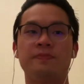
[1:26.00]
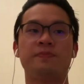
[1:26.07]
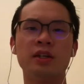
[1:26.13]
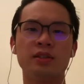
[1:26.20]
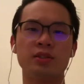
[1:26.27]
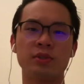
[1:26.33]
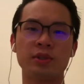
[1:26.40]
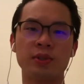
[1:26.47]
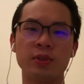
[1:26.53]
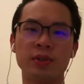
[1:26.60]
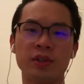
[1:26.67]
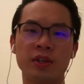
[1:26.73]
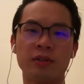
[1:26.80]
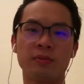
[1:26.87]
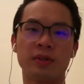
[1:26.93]
So the good
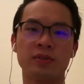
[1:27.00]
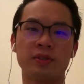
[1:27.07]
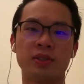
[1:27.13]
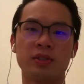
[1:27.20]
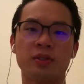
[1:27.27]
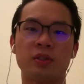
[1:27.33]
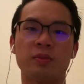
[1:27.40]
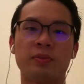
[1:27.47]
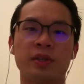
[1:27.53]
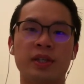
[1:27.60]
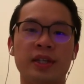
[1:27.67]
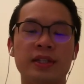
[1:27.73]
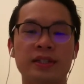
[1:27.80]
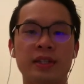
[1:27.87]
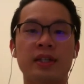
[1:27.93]
thing about this topic
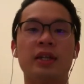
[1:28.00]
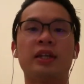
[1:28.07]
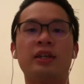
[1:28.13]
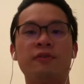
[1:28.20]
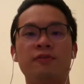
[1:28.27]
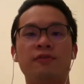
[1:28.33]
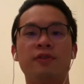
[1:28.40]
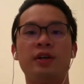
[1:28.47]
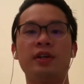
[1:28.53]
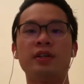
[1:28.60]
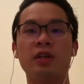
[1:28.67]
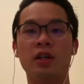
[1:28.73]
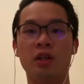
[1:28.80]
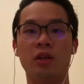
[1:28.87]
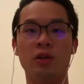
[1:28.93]
is that I can find
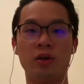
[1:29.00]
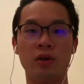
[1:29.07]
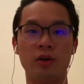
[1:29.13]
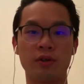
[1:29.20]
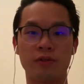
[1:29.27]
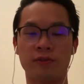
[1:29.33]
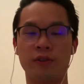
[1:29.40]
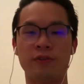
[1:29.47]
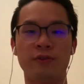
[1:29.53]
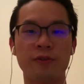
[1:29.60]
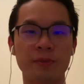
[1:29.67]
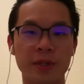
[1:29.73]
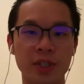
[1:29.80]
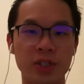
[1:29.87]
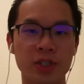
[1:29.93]
a lot of
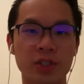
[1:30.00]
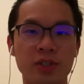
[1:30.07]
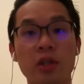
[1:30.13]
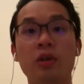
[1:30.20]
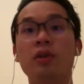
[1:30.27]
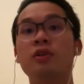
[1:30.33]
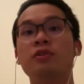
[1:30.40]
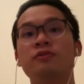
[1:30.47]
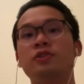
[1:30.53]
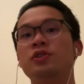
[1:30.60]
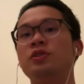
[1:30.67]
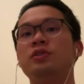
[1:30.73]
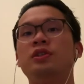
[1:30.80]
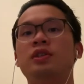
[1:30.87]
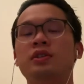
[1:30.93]
information, a lot of
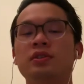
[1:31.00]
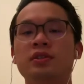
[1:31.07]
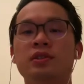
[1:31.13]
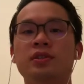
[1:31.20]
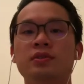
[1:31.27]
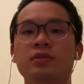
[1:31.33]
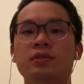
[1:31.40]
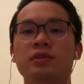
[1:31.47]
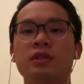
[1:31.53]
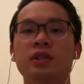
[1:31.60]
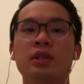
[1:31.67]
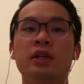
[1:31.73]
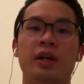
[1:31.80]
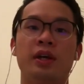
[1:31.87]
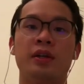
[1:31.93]
journal articles,
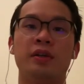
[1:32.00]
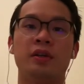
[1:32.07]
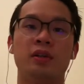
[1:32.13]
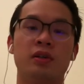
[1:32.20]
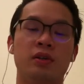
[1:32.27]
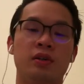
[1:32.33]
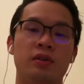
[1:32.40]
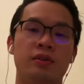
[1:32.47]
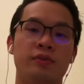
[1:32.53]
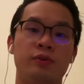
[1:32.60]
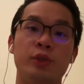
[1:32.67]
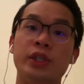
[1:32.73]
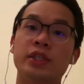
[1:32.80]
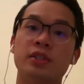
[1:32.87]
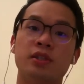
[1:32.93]
and a lot of
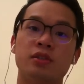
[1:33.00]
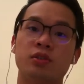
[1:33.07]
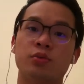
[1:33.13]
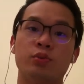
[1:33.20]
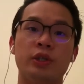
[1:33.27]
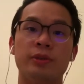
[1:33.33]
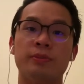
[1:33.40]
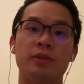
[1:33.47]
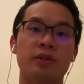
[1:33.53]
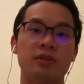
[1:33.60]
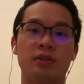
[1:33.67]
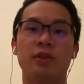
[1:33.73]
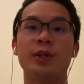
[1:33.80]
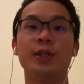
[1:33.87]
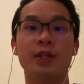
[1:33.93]
research report
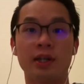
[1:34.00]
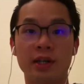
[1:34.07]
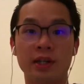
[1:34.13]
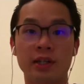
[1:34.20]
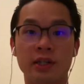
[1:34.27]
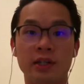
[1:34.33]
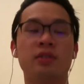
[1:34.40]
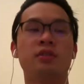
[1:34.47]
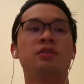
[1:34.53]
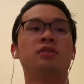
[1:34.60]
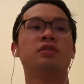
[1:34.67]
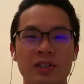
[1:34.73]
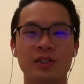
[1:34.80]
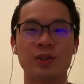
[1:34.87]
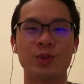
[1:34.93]
online.
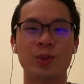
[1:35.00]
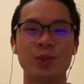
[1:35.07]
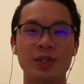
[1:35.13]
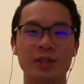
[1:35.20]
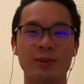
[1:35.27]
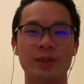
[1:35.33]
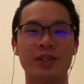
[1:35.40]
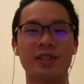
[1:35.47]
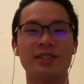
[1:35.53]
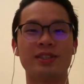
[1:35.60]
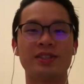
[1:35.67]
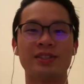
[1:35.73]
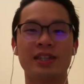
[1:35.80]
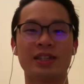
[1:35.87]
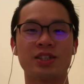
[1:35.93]
And soon I realized
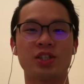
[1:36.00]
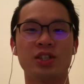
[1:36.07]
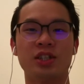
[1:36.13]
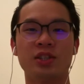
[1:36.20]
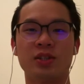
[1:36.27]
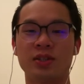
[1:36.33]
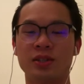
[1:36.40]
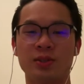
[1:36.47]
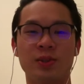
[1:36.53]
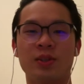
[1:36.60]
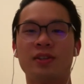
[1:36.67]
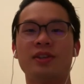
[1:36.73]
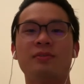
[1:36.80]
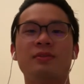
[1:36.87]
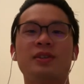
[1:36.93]
it's actually not a good
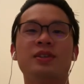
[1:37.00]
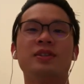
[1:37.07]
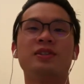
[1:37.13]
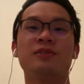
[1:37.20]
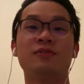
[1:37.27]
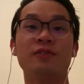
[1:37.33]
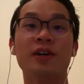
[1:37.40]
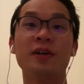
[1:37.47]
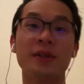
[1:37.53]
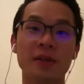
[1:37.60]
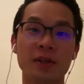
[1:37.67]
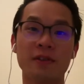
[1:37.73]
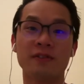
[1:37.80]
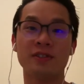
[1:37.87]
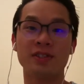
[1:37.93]
thing because I find a
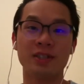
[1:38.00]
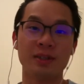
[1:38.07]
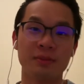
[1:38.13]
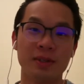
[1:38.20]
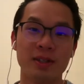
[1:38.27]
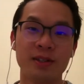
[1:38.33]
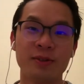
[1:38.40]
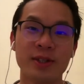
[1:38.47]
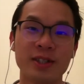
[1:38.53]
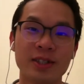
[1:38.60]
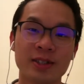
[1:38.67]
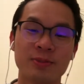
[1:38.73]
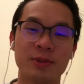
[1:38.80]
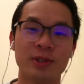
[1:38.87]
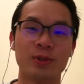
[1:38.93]
lot of
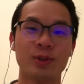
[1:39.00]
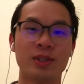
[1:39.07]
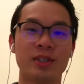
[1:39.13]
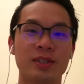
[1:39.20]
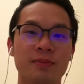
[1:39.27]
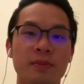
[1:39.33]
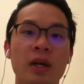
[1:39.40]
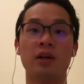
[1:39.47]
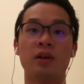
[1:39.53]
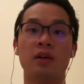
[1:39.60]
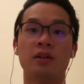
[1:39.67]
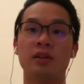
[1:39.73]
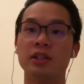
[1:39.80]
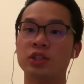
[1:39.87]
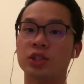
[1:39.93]
similarities between them.
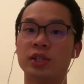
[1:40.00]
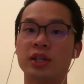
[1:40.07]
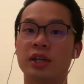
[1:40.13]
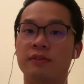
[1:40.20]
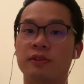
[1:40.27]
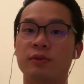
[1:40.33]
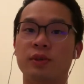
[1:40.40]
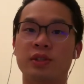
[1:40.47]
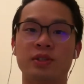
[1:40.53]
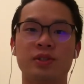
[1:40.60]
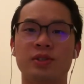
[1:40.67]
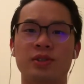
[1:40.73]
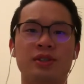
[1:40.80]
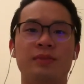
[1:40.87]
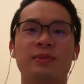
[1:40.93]
Literally everyone is
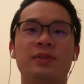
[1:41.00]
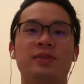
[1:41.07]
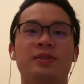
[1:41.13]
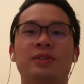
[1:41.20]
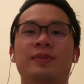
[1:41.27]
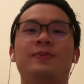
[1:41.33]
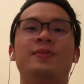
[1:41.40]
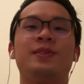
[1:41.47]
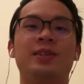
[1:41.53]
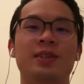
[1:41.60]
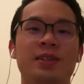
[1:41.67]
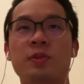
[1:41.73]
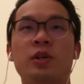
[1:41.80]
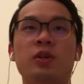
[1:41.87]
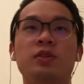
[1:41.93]
talking about the same thing
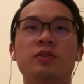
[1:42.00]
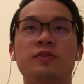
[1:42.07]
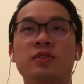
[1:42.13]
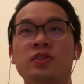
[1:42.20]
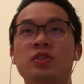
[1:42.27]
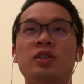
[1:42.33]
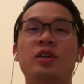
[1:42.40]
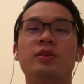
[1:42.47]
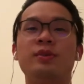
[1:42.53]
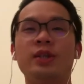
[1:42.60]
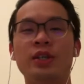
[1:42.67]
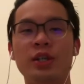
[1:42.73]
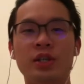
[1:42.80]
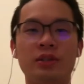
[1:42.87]
because of the star rating.